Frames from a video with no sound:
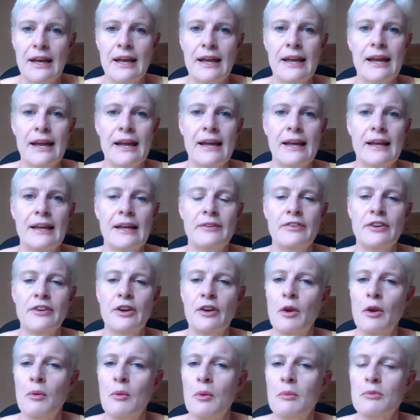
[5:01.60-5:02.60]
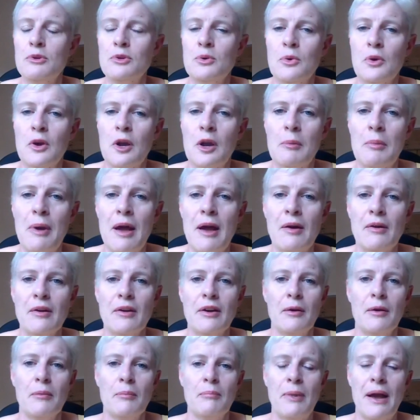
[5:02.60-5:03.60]
And if you don't know what I'm talking
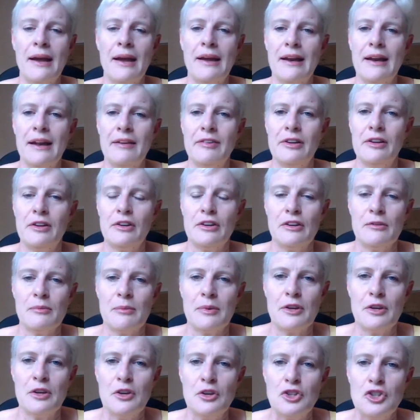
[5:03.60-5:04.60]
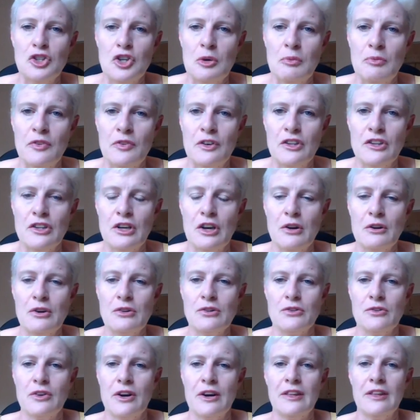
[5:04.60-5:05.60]
about, go back and have a look at my YouTube
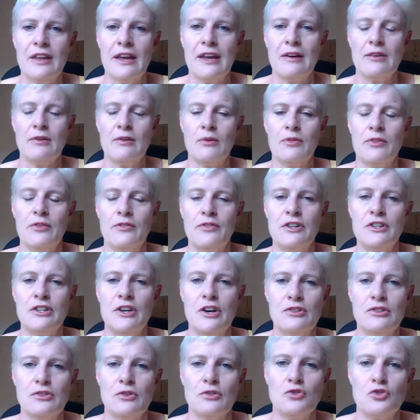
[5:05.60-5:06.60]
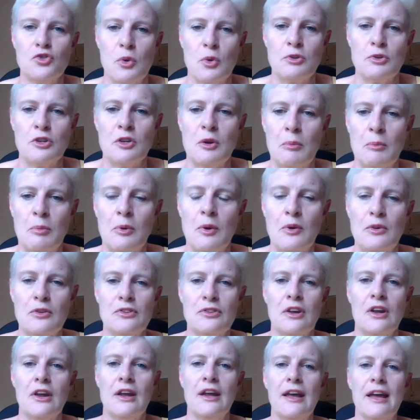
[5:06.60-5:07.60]
videos or anything else, or the videos on Dropship
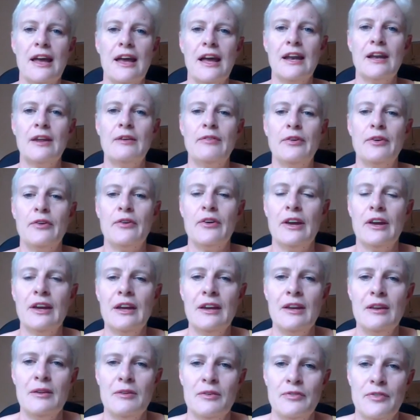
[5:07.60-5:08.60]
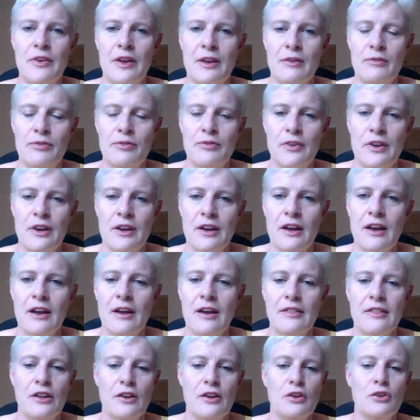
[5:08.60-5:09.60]
Blonde. And if you're in
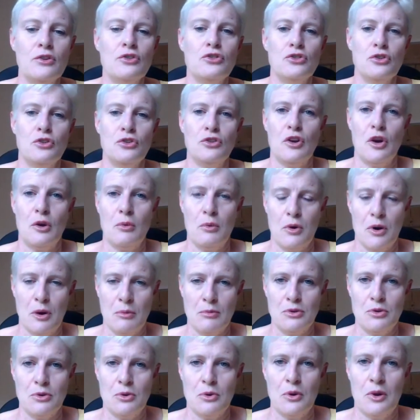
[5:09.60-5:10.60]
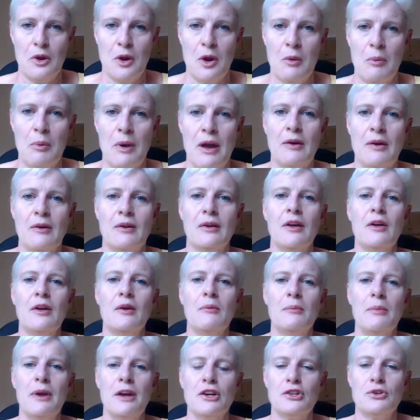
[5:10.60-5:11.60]
Infinii, then you do know what I'm talking about.
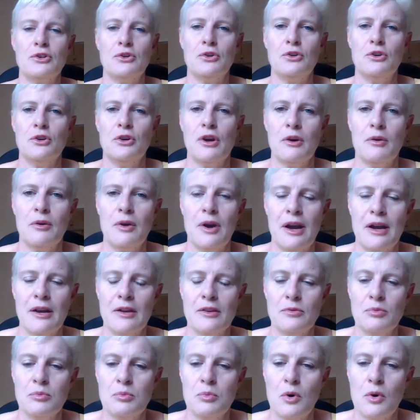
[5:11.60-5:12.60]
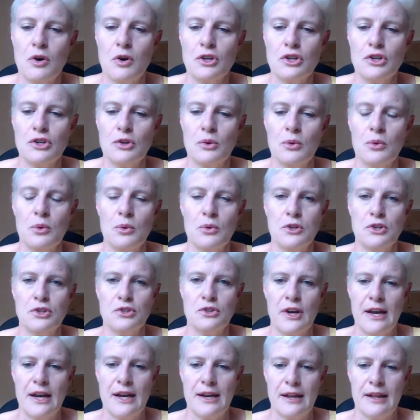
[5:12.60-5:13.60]
Make sure you go and watch all the
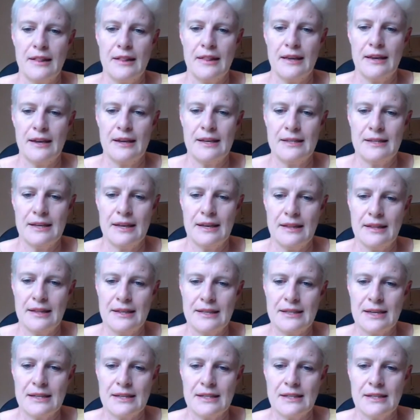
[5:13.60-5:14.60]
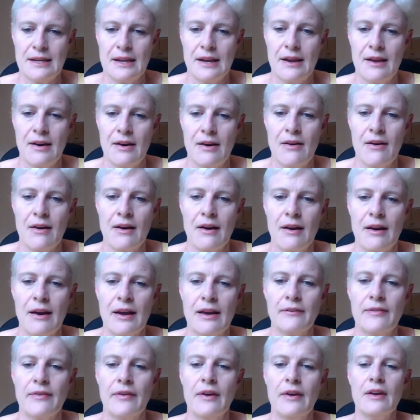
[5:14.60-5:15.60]
training that is in the Saturday
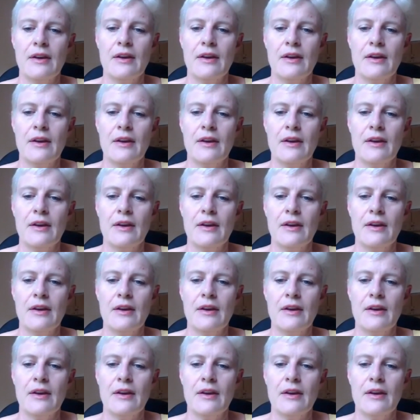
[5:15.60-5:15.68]
archive.